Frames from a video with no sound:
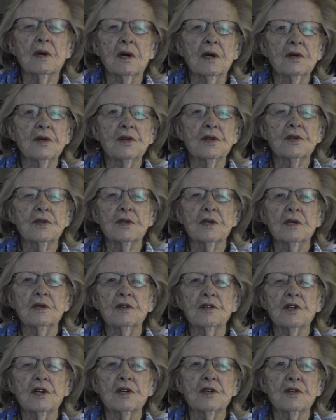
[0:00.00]
I just
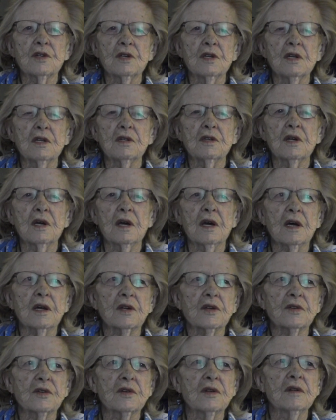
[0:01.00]
send Jason a
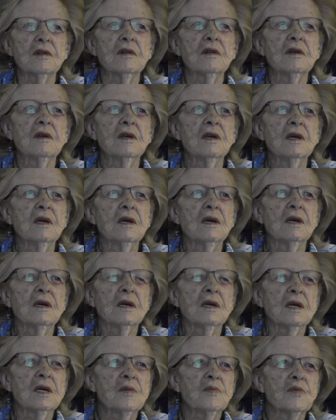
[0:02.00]
text, and
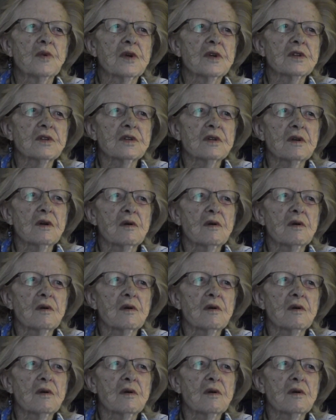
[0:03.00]
he brings it